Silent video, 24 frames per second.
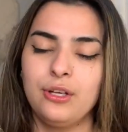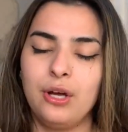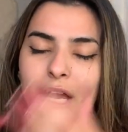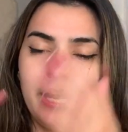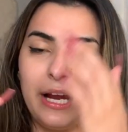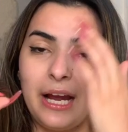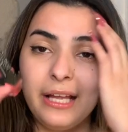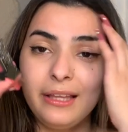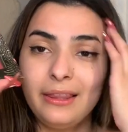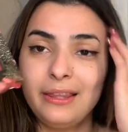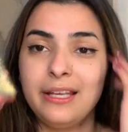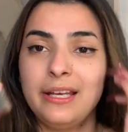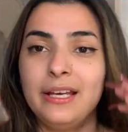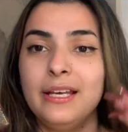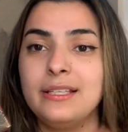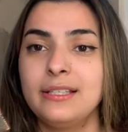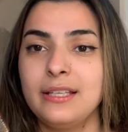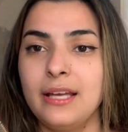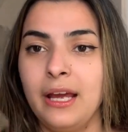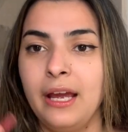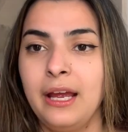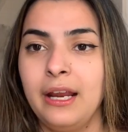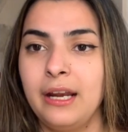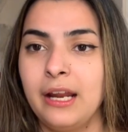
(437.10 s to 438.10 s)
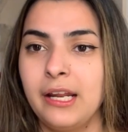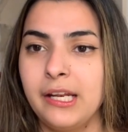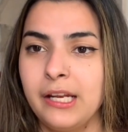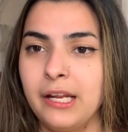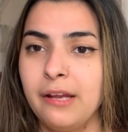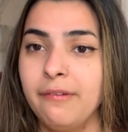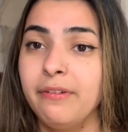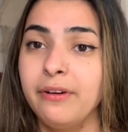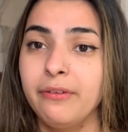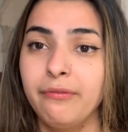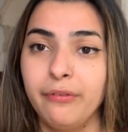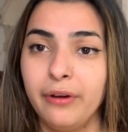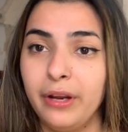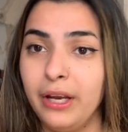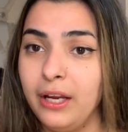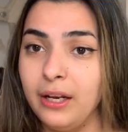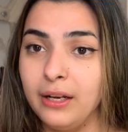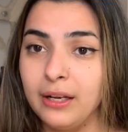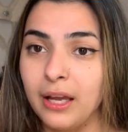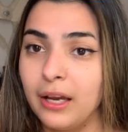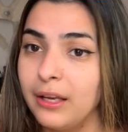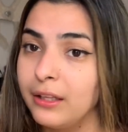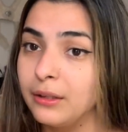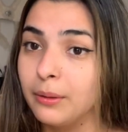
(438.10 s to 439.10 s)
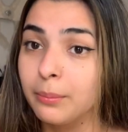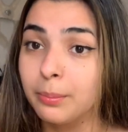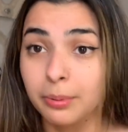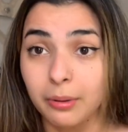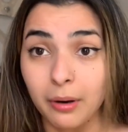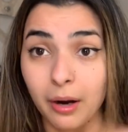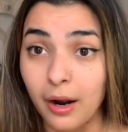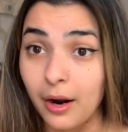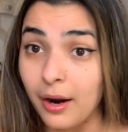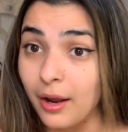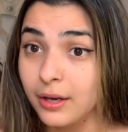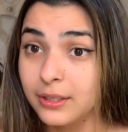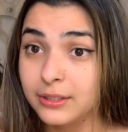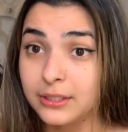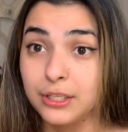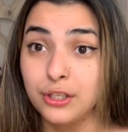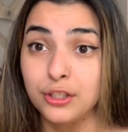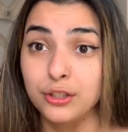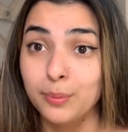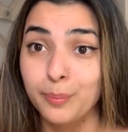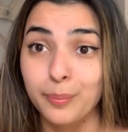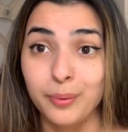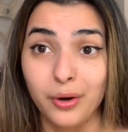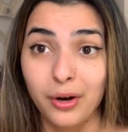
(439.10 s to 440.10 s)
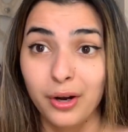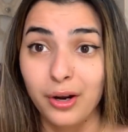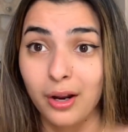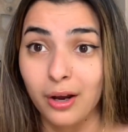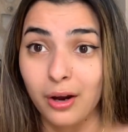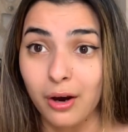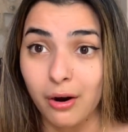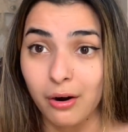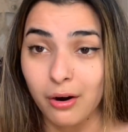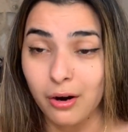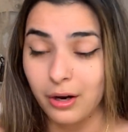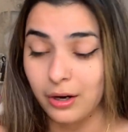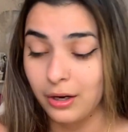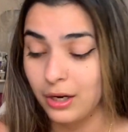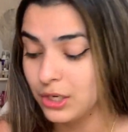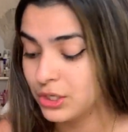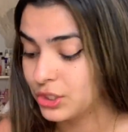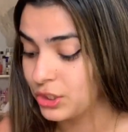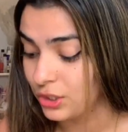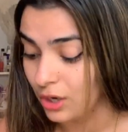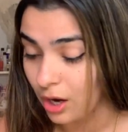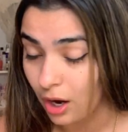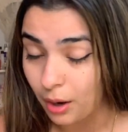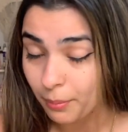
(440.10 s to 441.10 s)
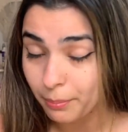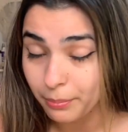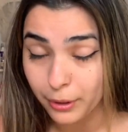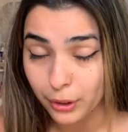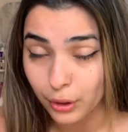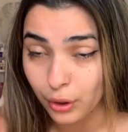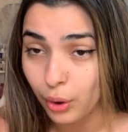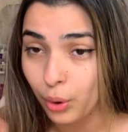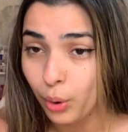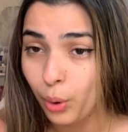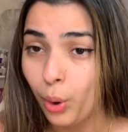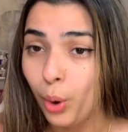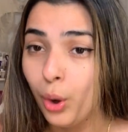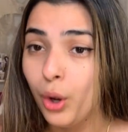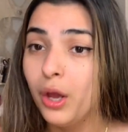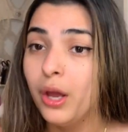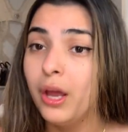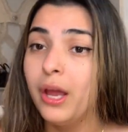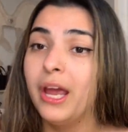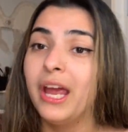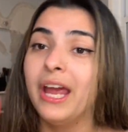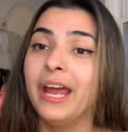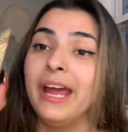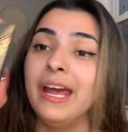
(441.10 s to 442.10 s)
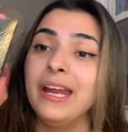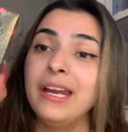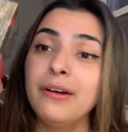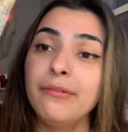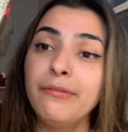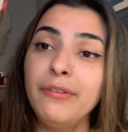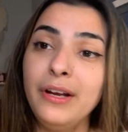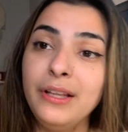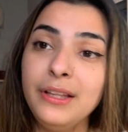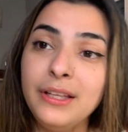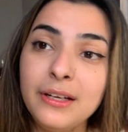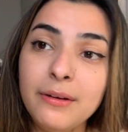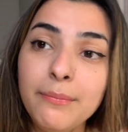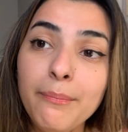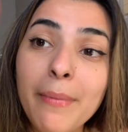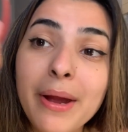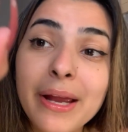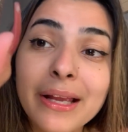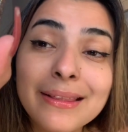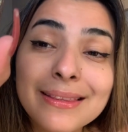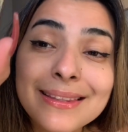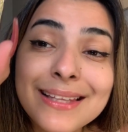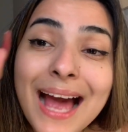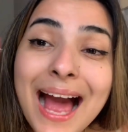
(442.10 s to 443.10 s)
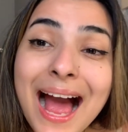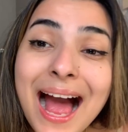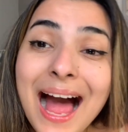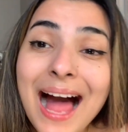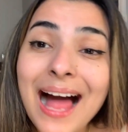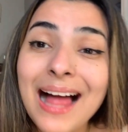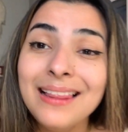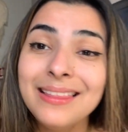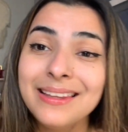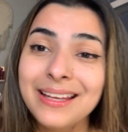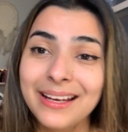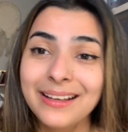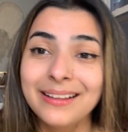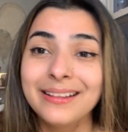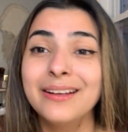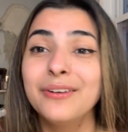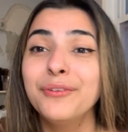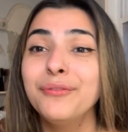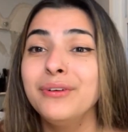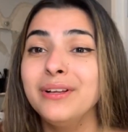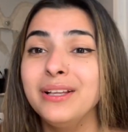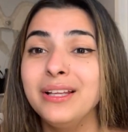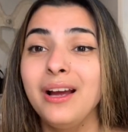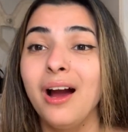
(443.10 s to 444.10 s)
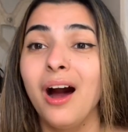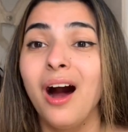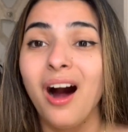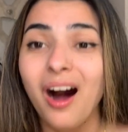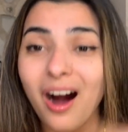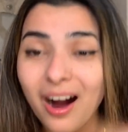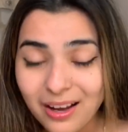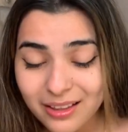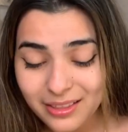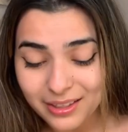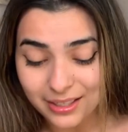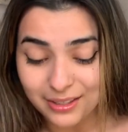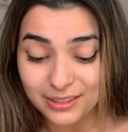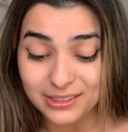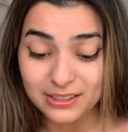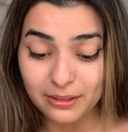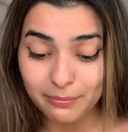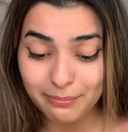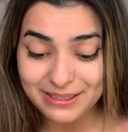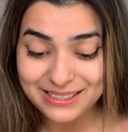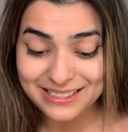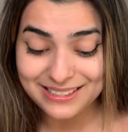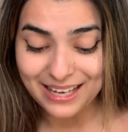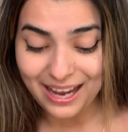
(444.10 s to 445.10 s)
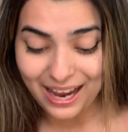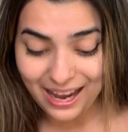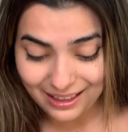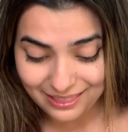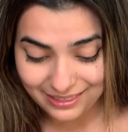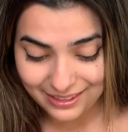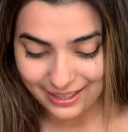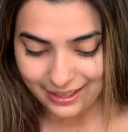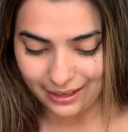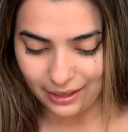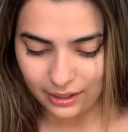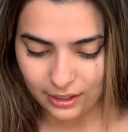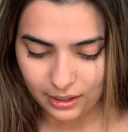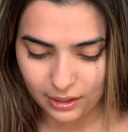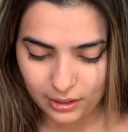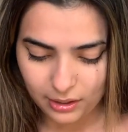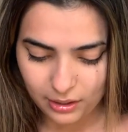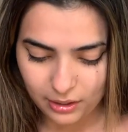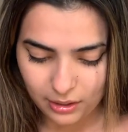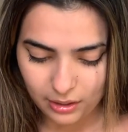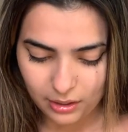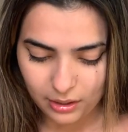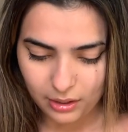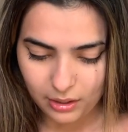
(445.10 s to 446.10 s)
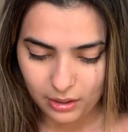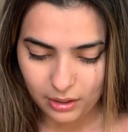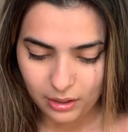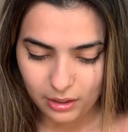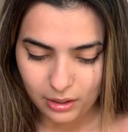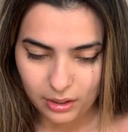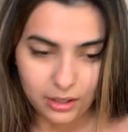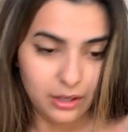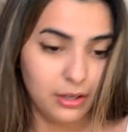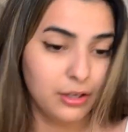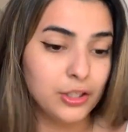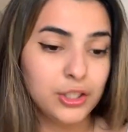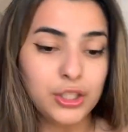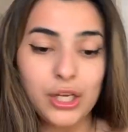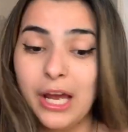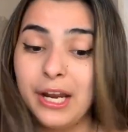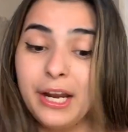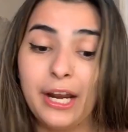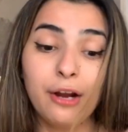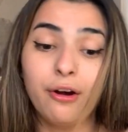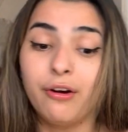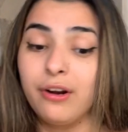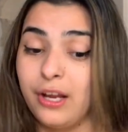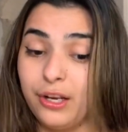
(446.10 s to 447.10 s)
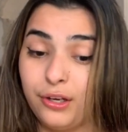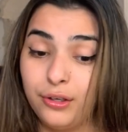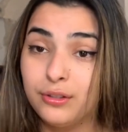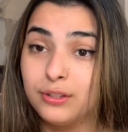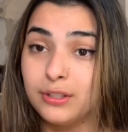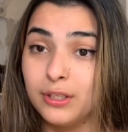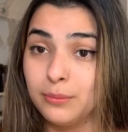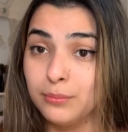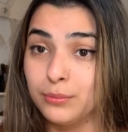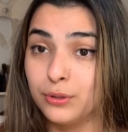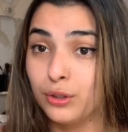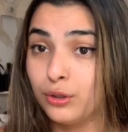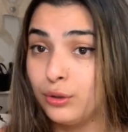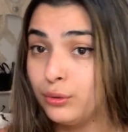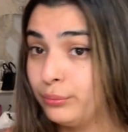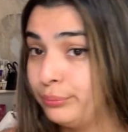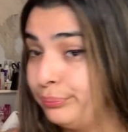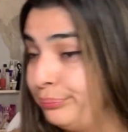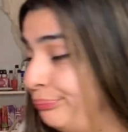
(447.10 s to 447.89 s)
got this and I never read like the products. I just put it in the car and I shop, you know. And I read that they're metallic. They're really ugly because they're metallic. So I'm not gonna use them, so